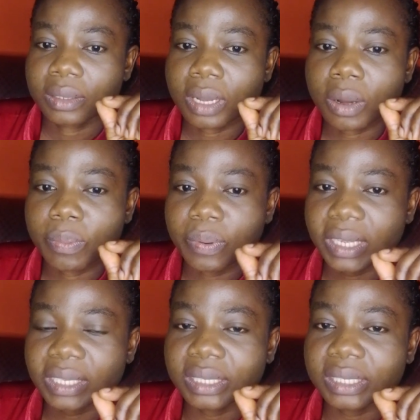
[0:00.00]
So I'll
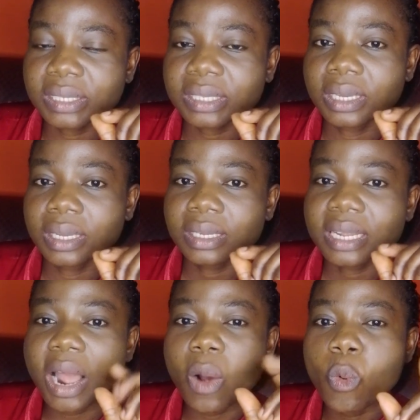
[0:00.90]
press it.
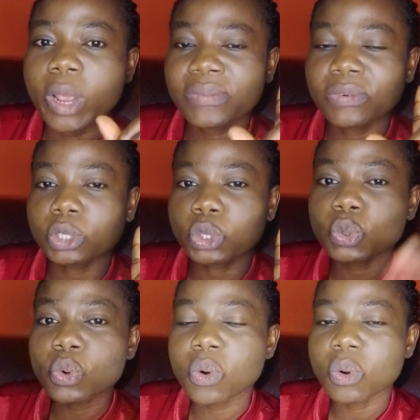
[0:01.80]
Then I'll wait for
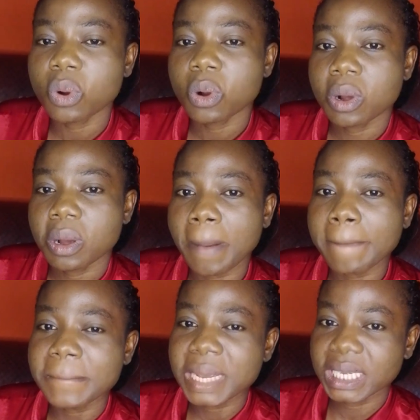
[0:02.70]
2
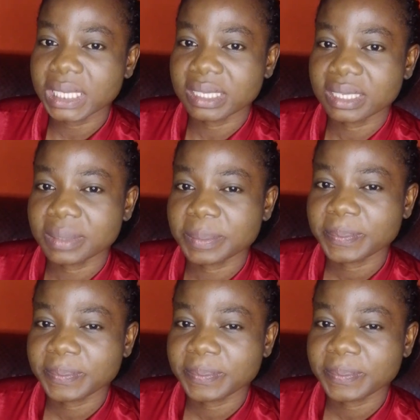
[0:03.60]
minutes.